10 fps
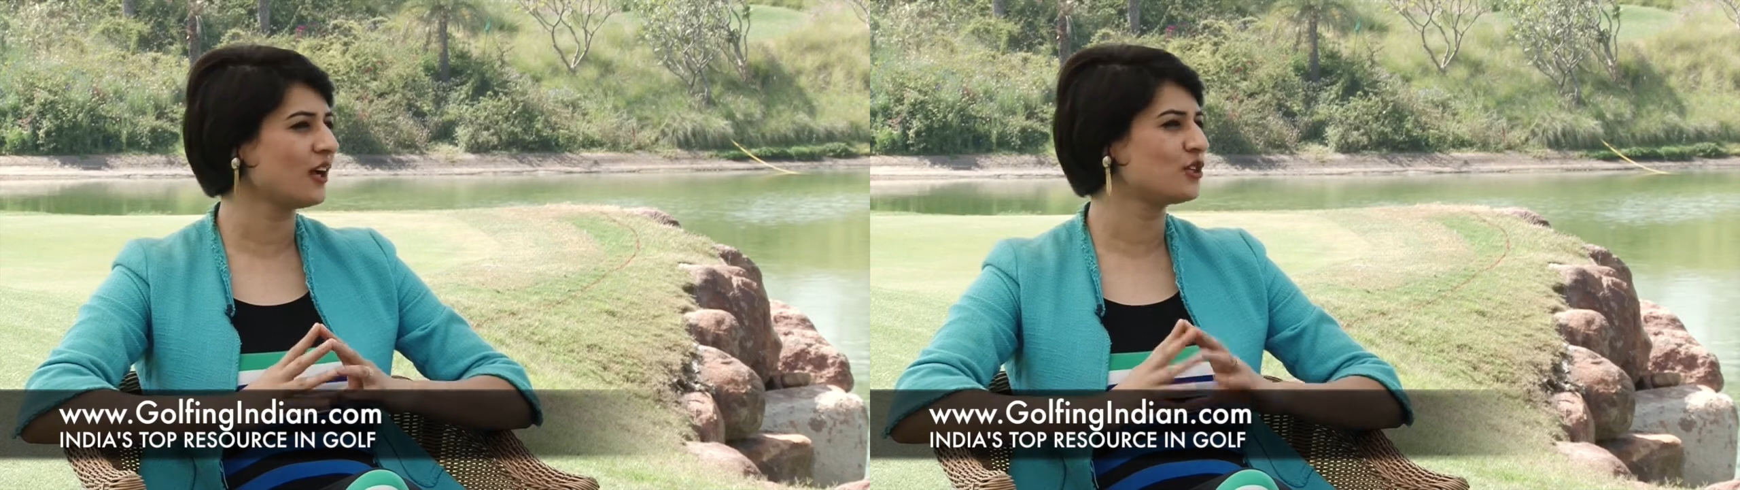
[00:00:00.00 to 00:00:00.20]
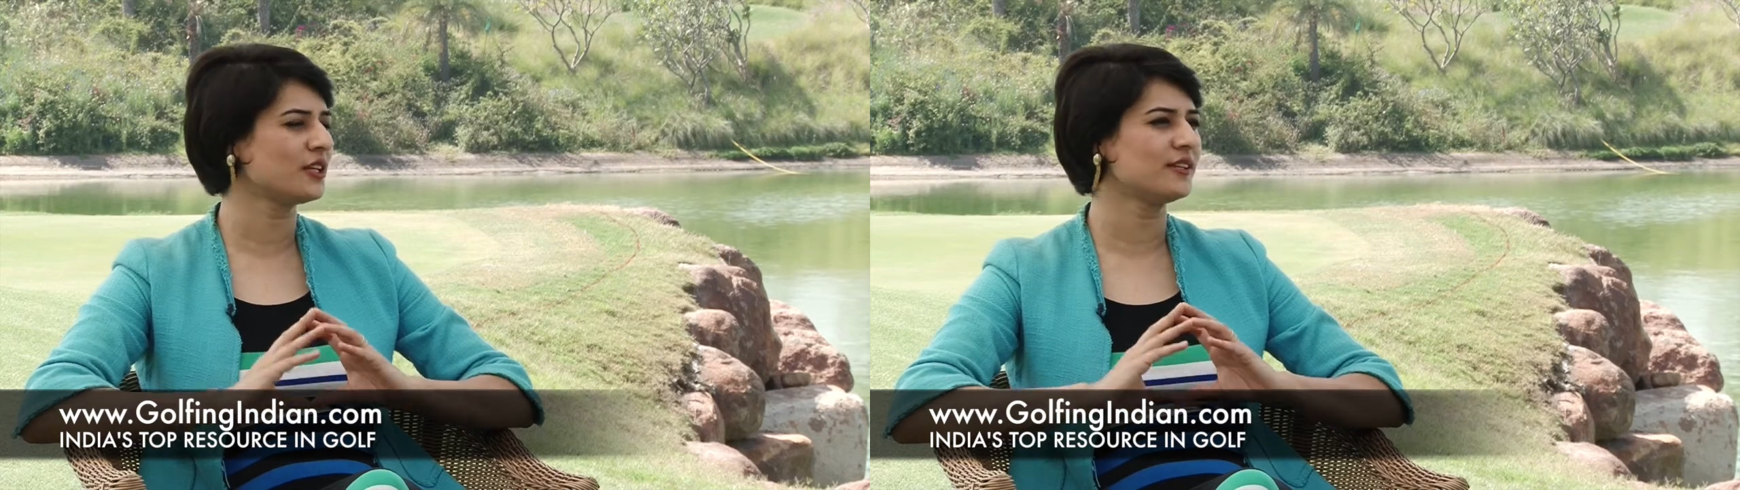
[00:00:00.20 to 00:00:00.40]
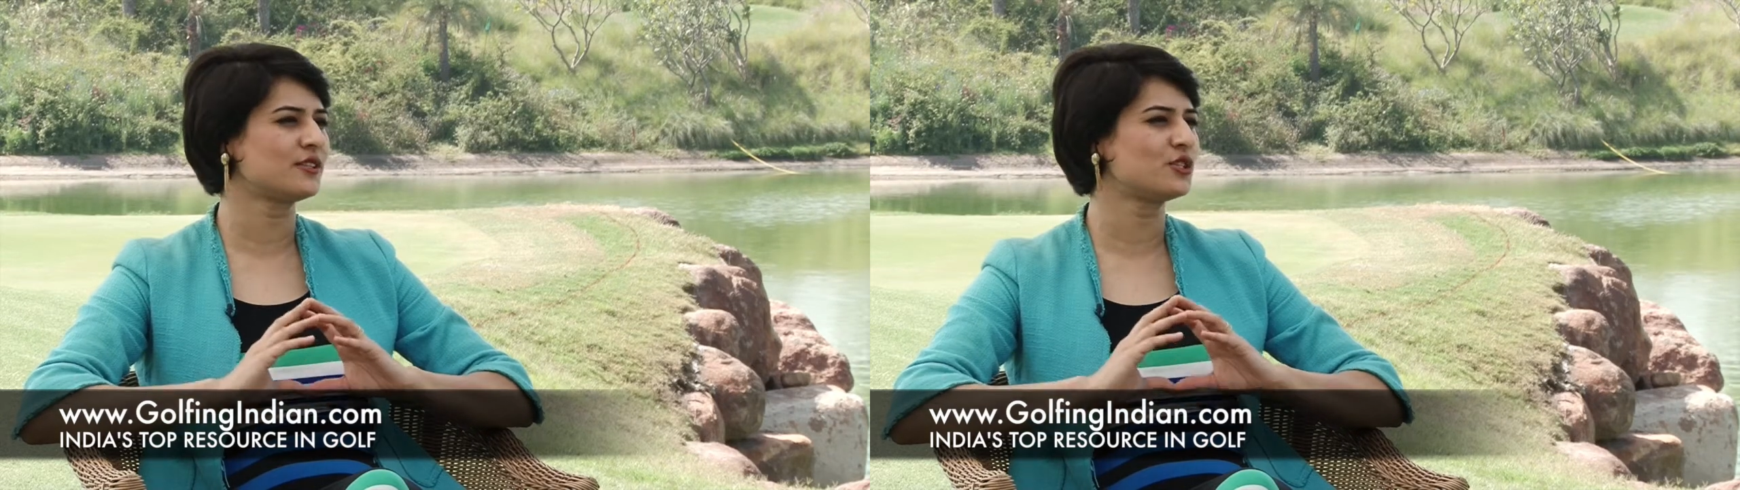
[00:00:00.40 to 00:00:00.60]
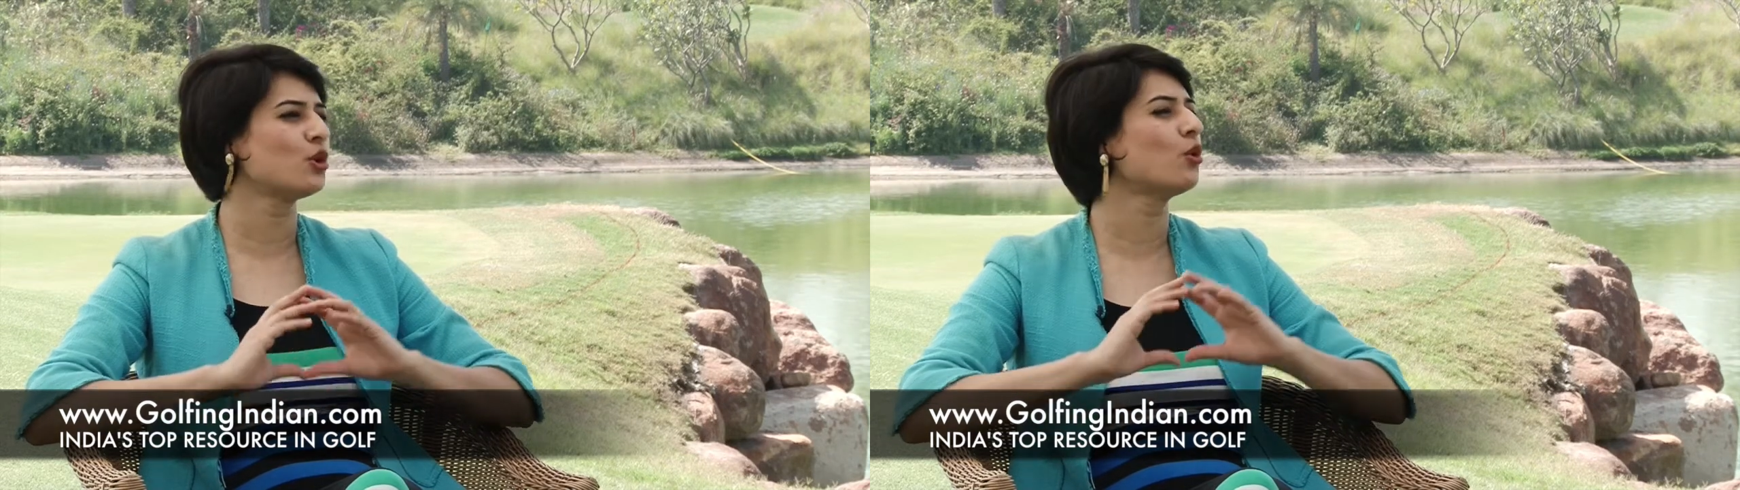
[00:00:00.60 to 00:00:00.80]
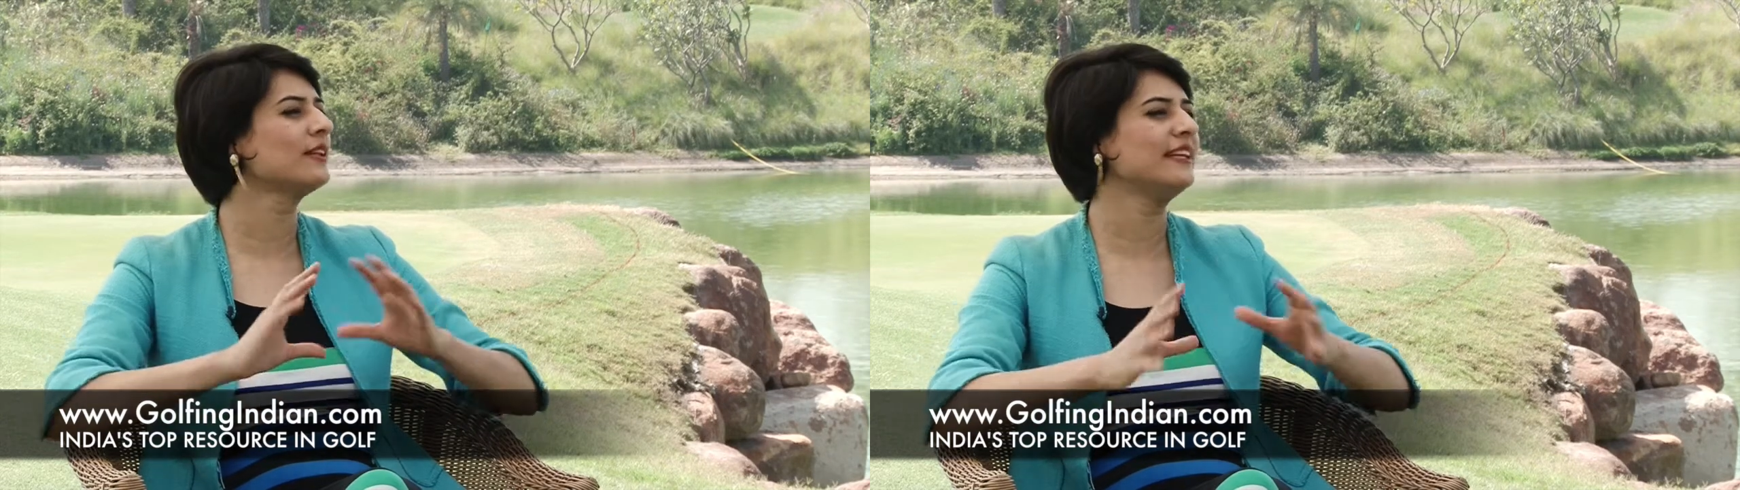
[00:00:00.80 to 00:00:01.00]
are just
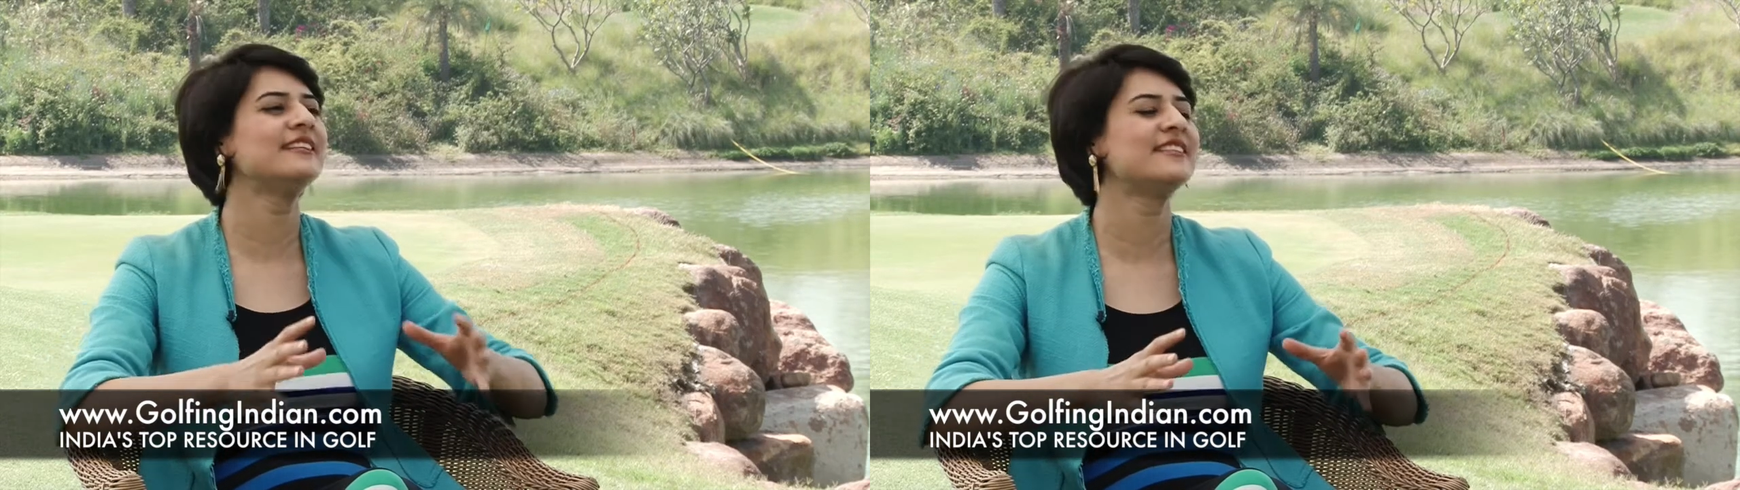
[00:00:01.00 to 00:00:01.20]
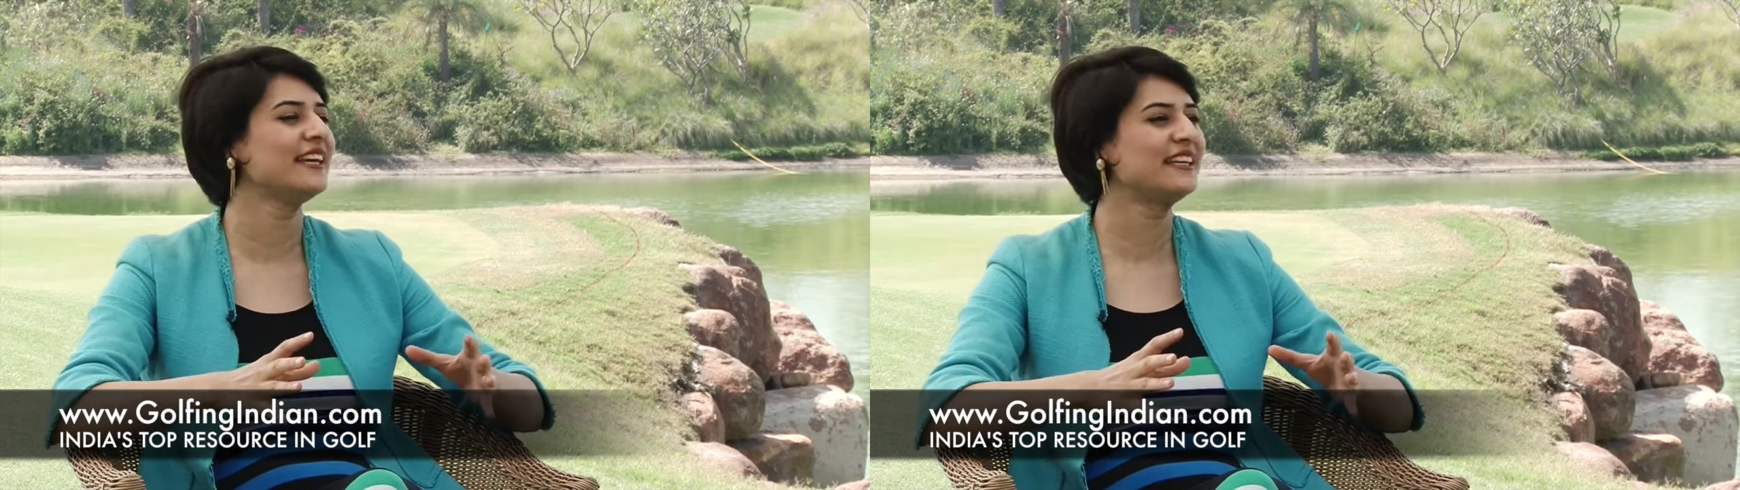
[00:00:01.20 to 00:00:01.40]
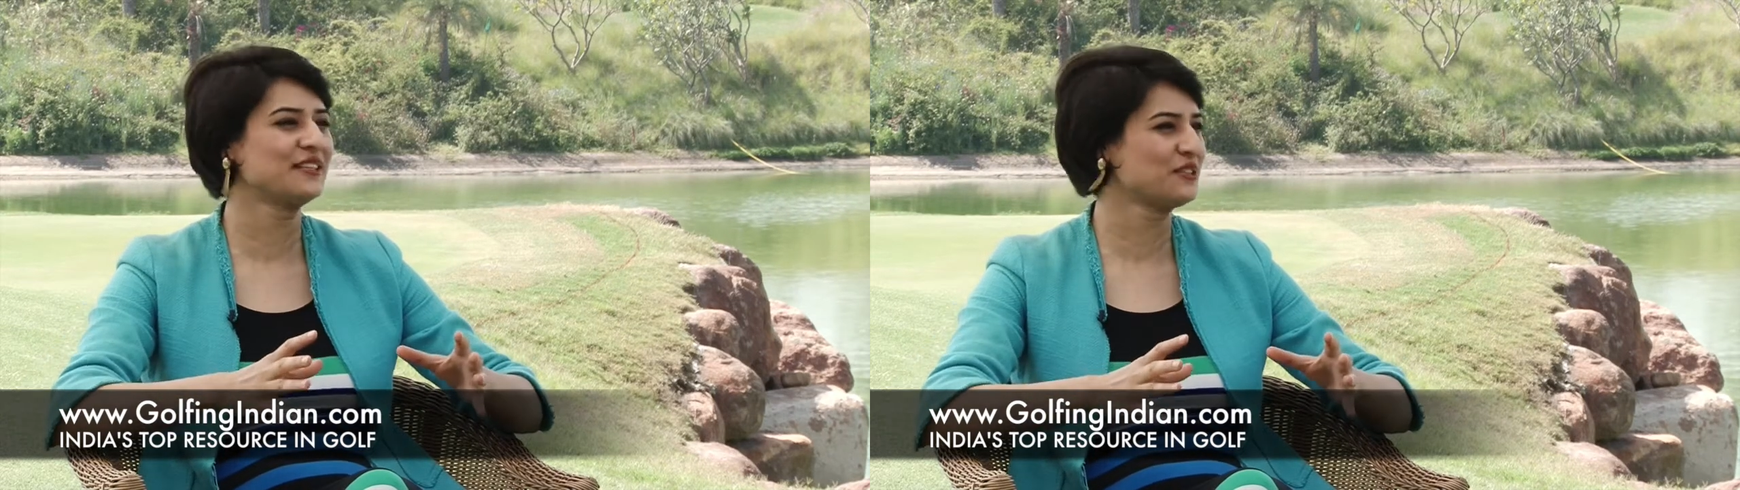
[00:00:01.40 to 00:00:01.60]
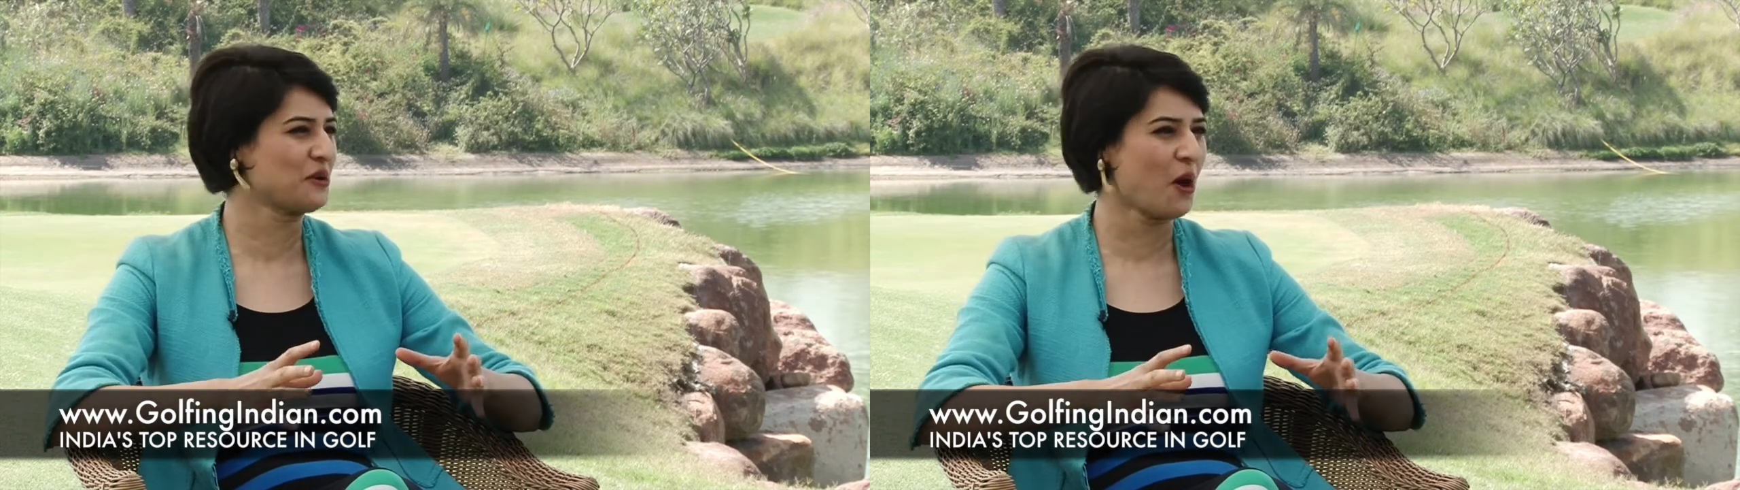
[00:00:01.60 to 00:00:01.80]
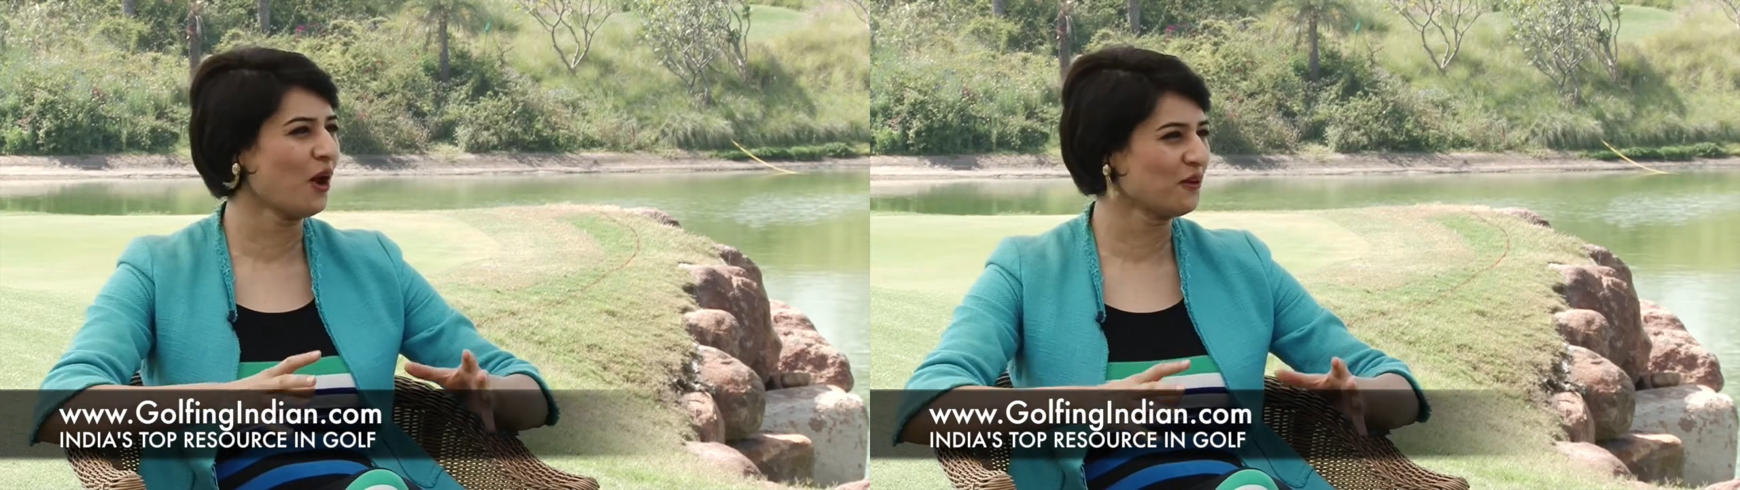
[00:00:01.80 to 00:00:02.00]
totally taking to
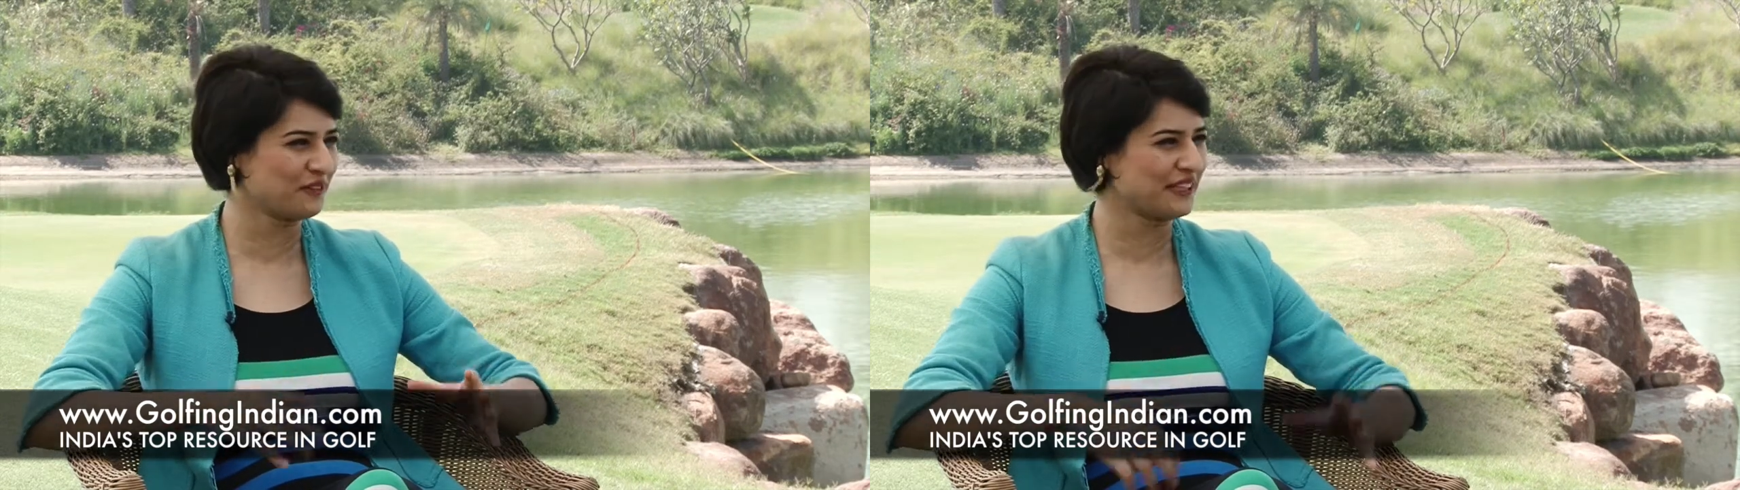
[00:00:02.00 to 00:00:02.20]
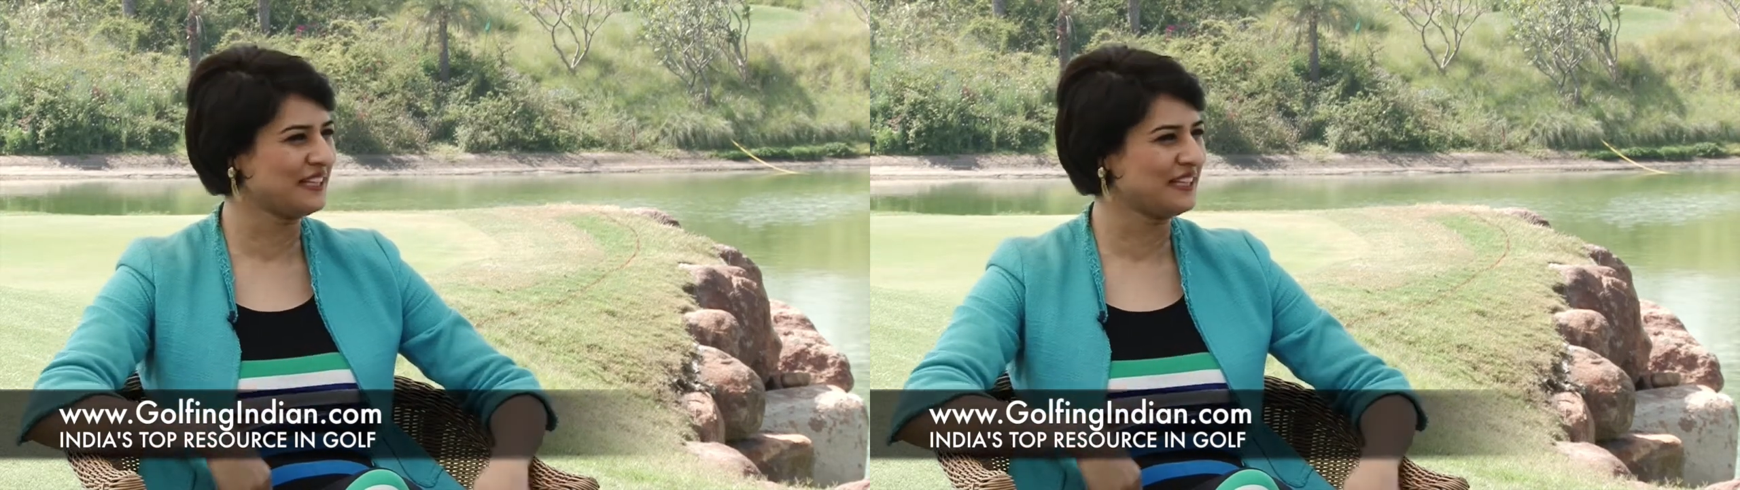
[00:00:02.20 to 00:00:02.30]
golf in